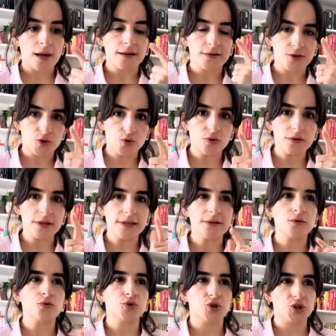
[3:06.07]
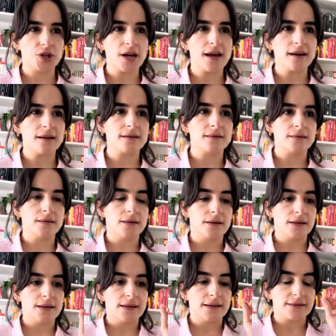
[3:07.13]
you need to check
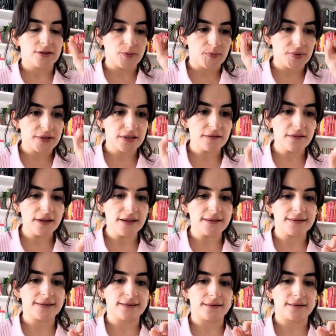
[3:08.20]
the previous,